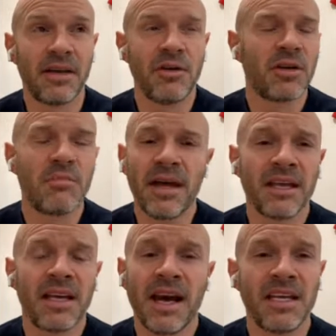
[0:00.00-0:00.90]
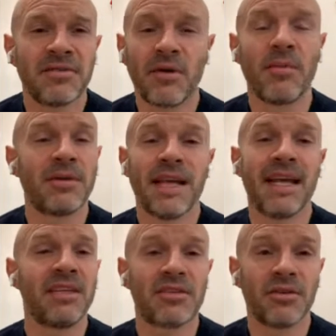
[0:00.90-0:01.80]
You could make a case for almost
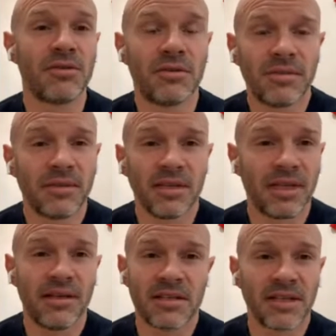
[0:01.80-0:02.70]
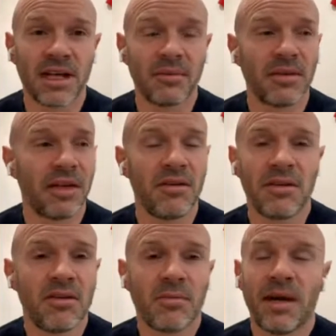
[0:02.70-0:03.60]
any score in this game. You know,
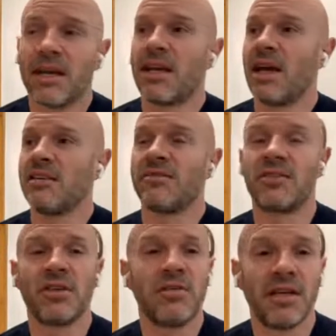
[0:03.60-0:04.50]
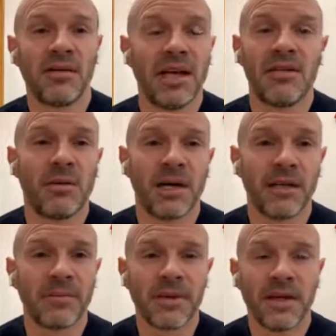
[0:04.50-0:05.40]
you can make a case for 2-0 either
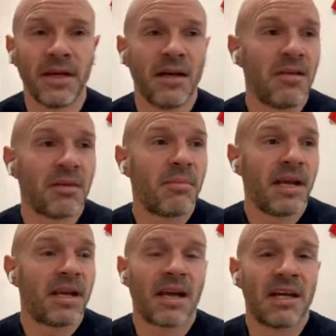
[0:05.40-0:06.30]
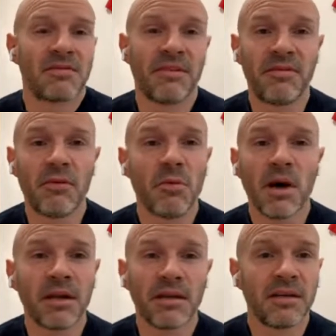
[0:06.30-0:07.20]
way. You can make a case for
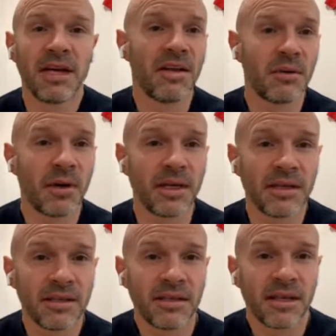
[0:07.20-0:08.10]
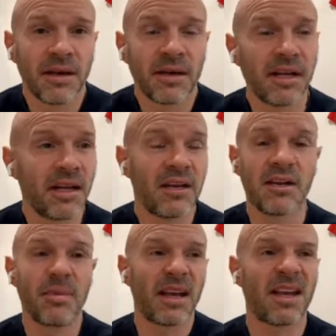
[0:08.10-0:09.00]
4-1 either way. You know, and
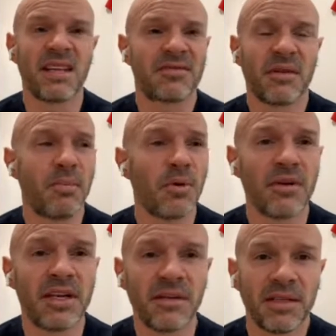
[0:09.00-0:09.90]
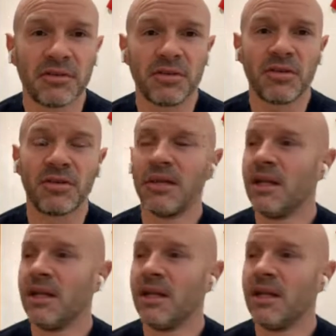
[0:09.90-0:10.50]
you can make a case for a 0-0 draw.